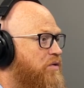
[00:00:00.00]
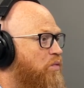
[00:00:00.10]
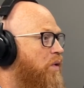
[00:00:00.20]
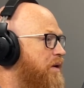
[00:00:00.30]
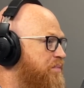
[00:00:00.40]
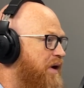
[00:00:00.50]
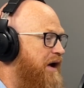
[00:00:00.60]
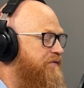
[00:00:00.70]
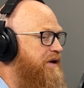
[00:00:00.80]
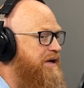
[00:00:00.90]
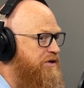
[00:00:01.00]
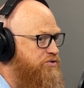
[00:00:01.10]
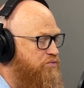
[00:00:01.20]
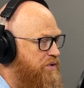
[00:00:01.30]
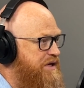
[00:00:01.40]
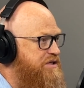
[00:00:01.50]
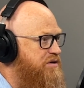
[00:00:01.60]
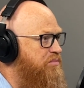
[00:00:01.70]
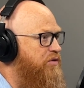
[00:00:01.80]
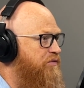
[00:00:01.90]
what profit is
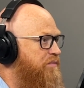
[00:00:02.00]
reasonable for